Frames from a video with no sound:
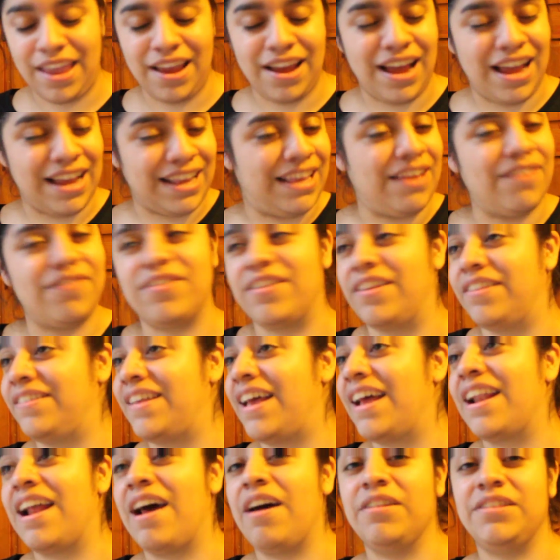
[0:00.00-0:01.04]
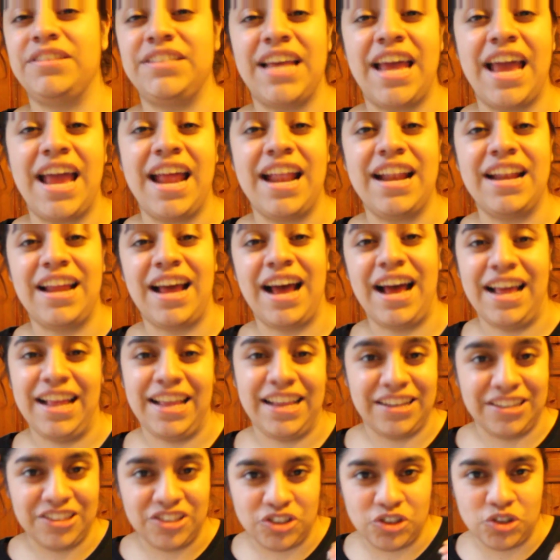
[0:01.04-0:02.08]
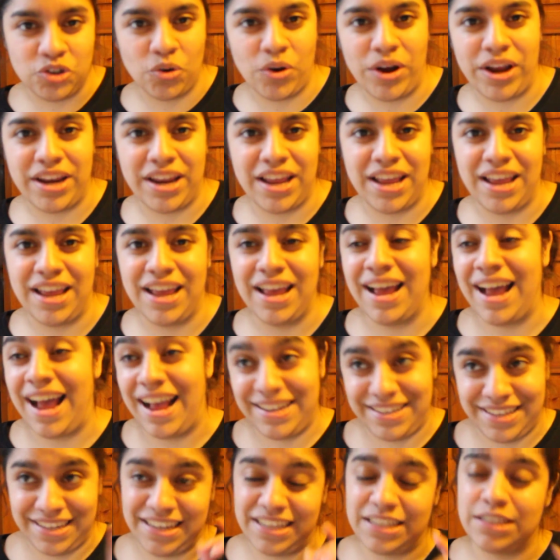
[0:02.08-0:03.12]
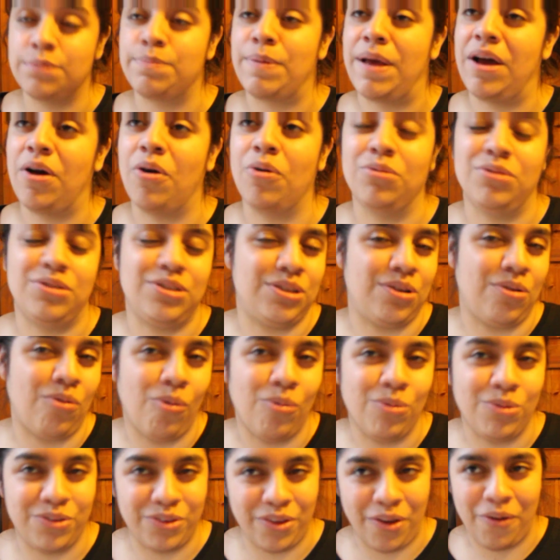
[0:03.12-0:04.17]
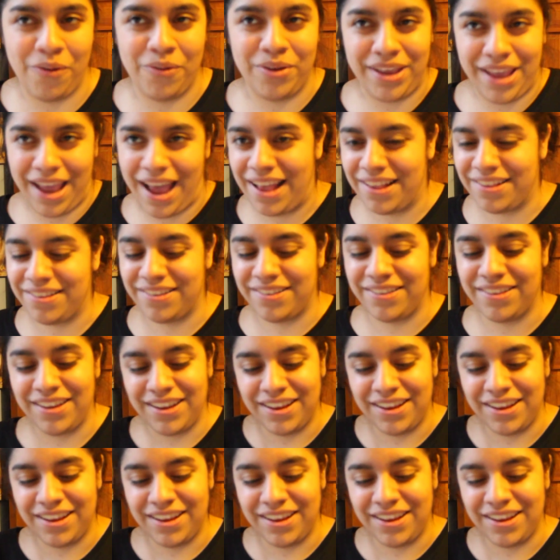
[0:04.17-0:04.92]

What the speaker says: I give it a 10 out of 10. I enjoyed it. I did expect old school, so yes.